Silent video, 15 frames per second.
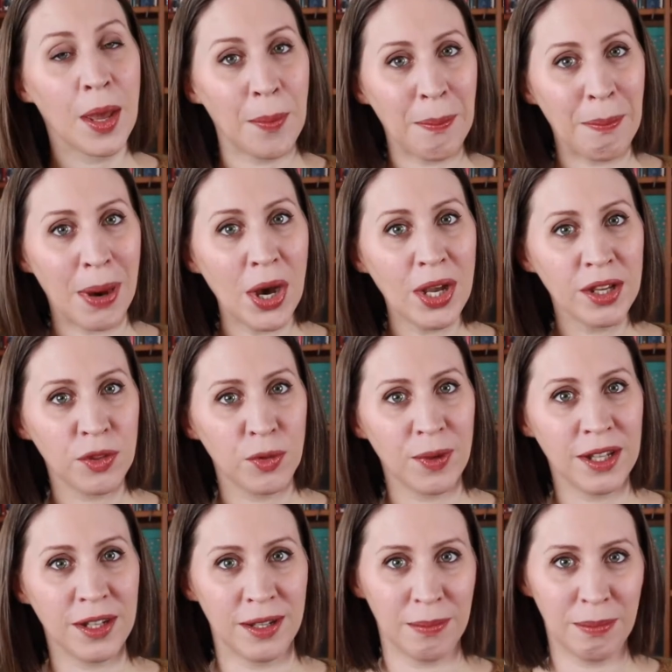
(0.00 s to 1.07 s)

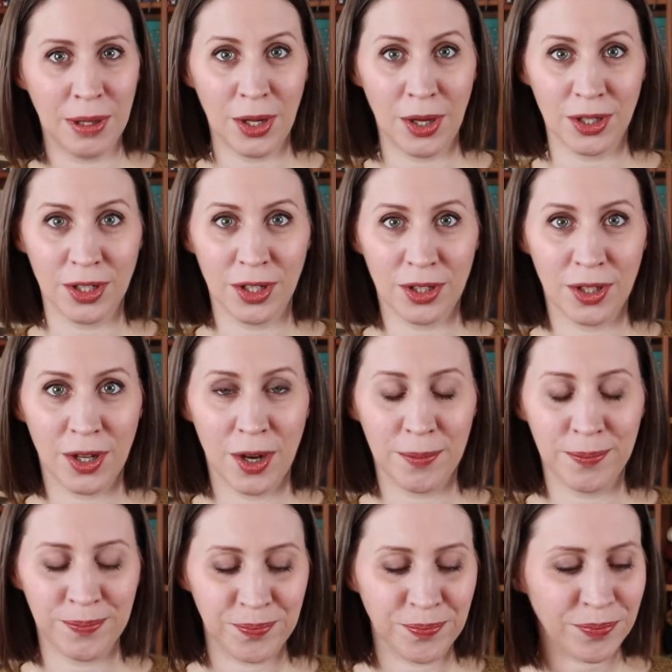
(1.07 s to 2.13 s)

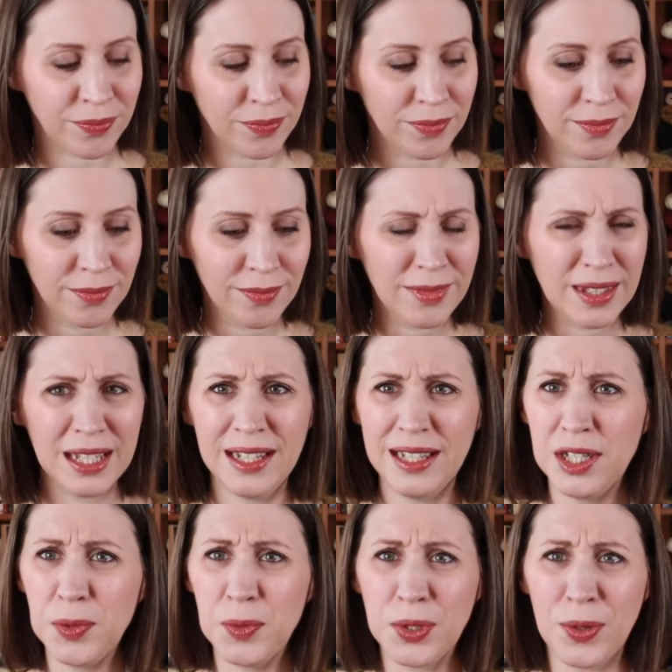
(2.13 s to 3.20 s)
byathreadblog.com.
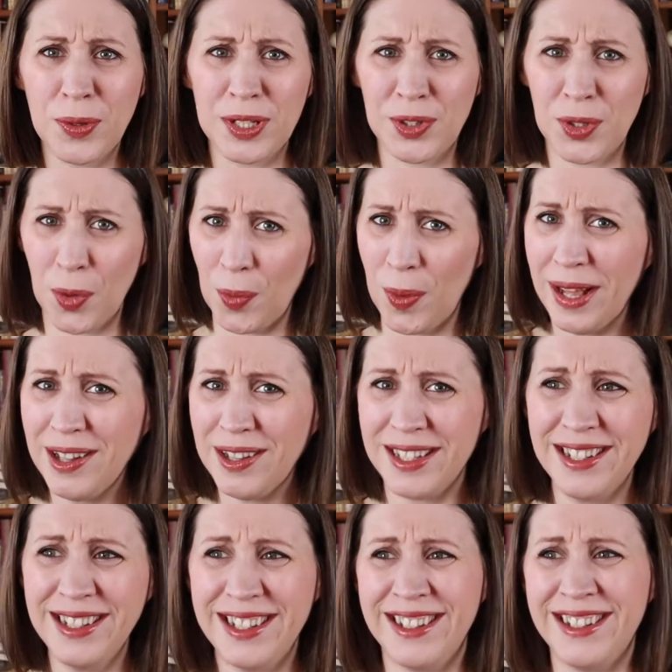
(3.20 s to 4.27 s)
This was going so well,
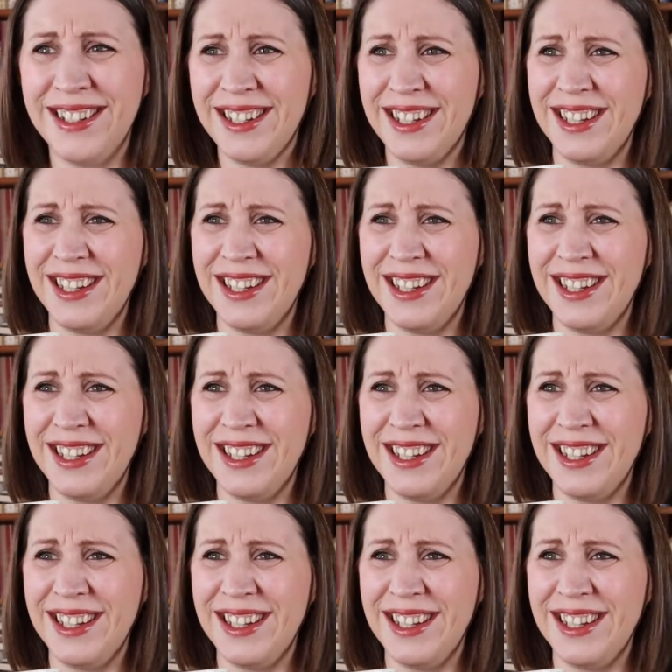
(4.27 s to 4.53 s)
didn't it?